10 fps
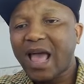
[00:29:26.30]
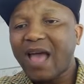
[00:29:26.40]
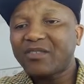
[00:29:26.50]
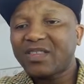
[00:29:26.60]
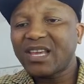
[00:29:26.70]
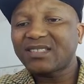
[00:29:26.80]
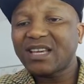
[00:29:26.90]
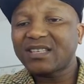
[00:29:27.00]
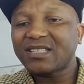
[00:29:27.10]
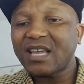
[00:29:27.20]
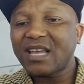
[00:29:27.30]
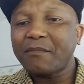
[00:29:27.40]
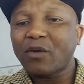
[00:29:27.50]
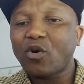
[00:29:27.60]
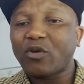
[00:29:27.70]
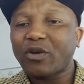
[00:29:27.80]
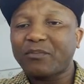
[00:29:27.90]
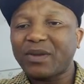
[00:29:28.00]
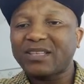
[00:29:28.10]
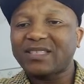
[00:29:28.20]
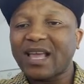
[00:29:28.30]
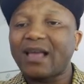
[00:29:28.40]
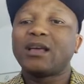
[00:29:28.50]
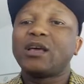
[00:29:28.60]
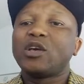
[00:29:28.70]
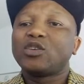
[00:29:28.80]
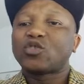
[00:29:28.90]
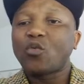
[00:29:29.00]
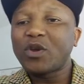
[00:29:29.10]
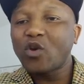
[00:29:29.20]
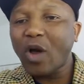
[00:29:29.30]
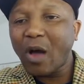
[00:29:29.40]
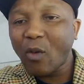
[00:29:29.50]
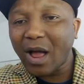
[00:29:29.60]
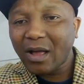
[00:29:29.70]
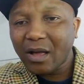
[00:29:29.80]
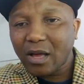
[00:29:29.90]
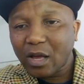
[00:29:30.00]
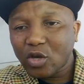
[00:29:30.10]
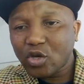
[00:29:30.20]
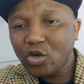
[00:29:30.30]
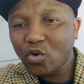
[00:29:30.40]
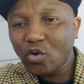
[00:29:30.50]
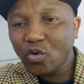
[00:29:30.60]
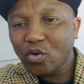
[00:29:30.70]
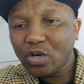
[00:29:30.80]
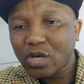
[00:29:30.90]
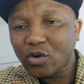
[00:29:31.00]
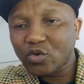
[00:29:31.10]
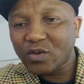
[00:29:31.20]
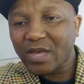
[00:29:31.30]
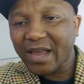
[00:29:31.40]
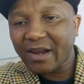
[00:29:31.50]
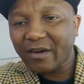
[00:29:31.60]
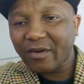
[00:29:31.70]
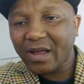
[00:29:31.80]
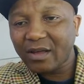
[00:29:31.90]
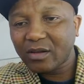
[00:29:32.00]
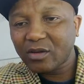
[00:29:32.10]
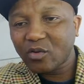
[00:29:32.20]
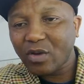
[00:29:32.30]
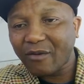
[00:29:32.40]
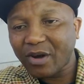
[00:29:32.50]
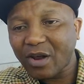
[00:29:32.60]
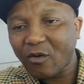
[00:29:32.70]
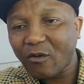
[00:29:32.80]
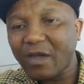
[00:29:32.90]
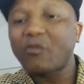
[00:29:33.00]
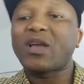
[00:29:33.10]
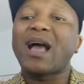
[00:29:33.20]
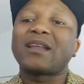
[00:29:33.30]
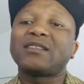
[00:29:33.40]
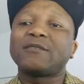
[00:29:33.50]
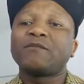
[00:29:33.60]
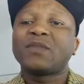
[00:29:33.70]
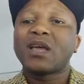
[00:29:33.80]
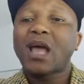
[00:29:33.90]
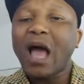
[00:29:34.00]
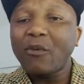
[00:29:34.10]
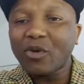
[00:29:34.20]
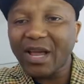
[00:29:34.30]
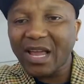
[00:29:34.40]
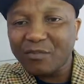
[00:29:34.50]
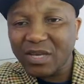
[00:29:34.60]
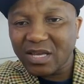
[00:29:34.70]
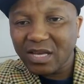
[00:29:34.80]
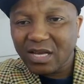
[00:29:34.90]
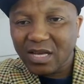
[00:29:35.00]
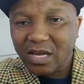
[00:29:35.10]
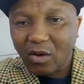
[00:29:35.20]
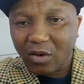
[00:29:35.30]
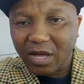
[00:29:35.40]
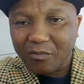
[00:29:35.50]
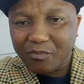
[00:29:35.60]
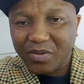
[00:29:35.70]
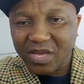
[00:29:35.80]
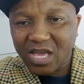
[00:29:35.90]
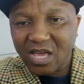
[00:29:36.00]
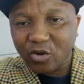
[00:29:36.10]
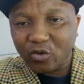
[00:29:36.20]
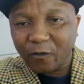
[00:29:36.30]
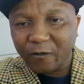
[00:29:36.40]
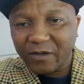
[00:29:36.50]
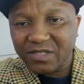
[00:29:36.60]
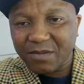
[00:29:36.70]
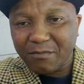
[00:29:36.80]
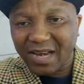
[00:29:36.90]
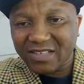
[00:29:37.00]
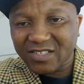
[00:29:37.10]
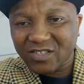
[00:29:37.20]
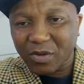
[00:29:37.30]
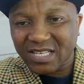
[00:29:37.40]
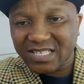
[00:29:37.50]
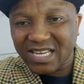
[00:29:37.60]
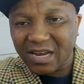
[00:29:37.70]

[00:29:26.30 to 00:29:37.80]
Everything else stay the same, but we're only going to place there. So we know our Q equal to 30, right? We have already confirmed, we got it. How are we going to get P? Okay, P equal to 50 minus 0.6.